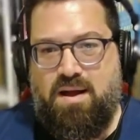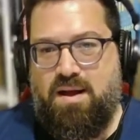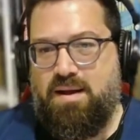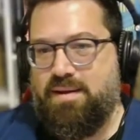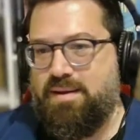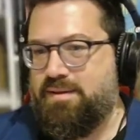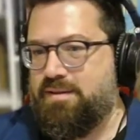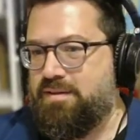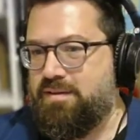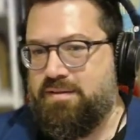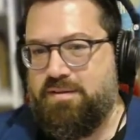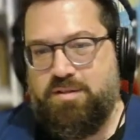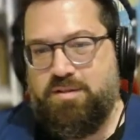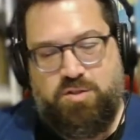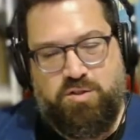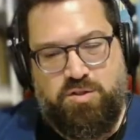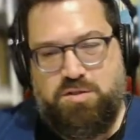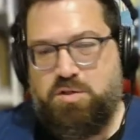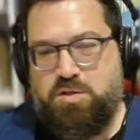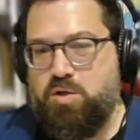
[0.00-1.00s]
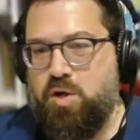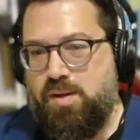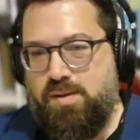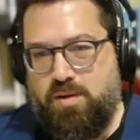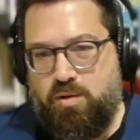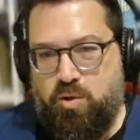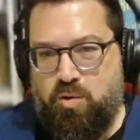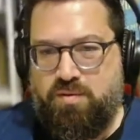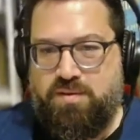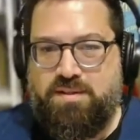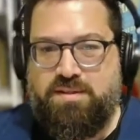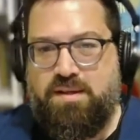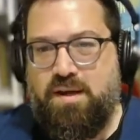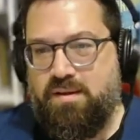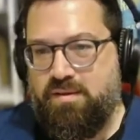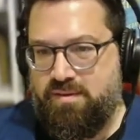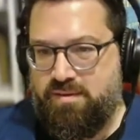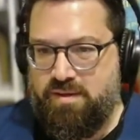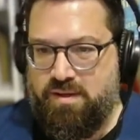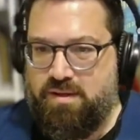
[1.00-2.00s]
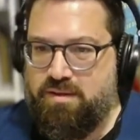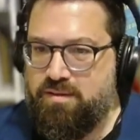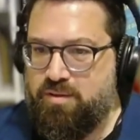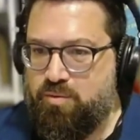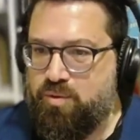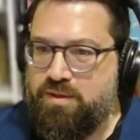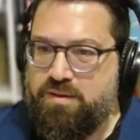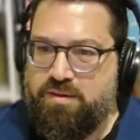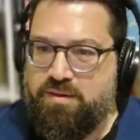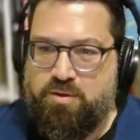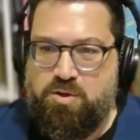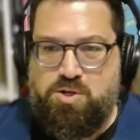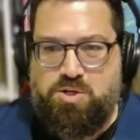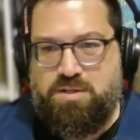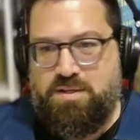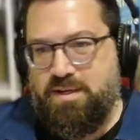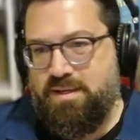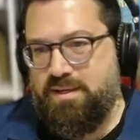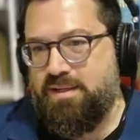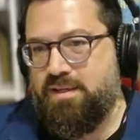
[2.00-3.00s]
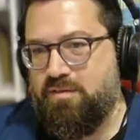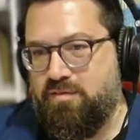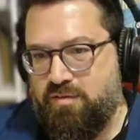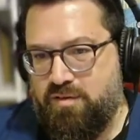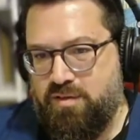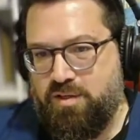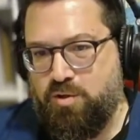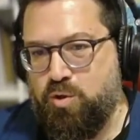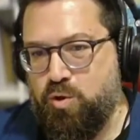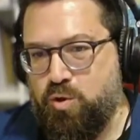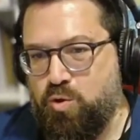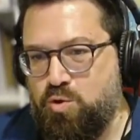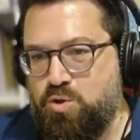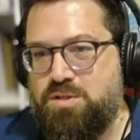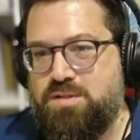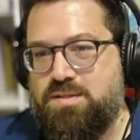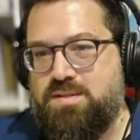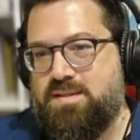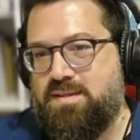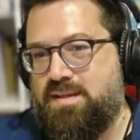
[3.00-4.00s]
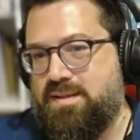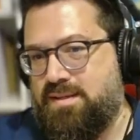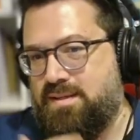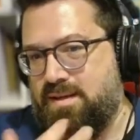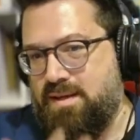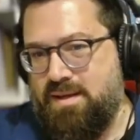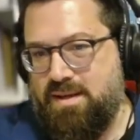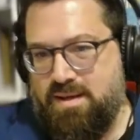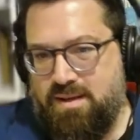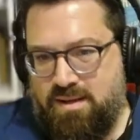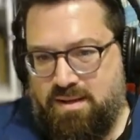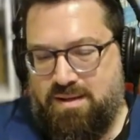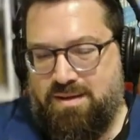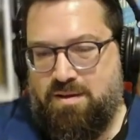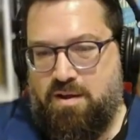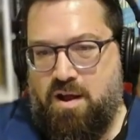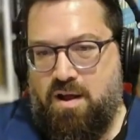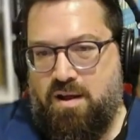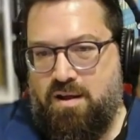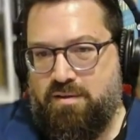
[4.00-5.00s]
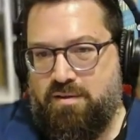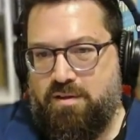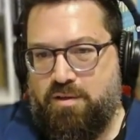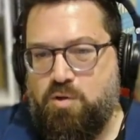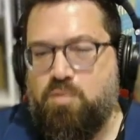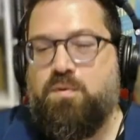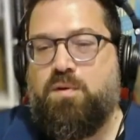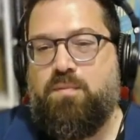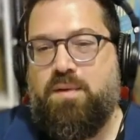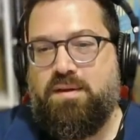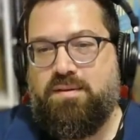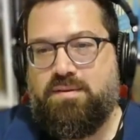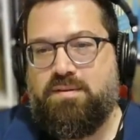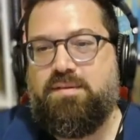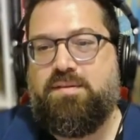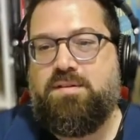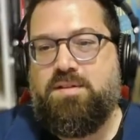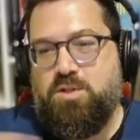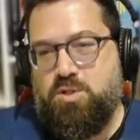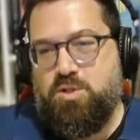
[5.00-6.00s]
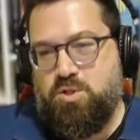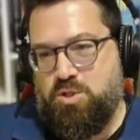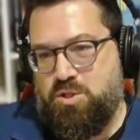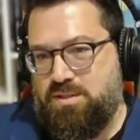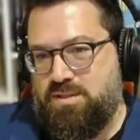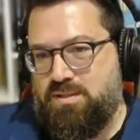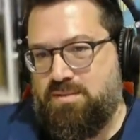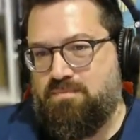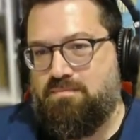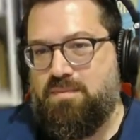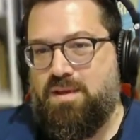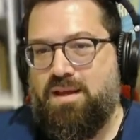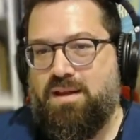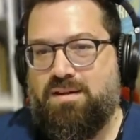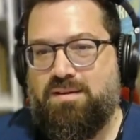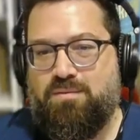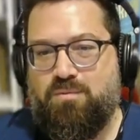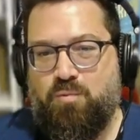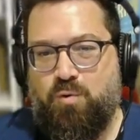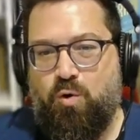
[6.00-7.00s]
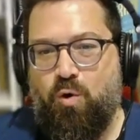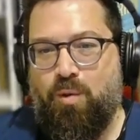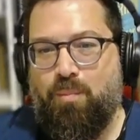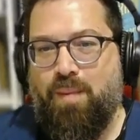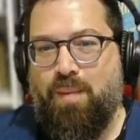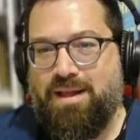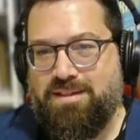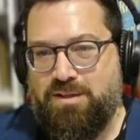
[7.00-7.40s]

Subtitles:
It just goes and does the research, and then it gives the conclusions, and then the human makes a decision, and going back to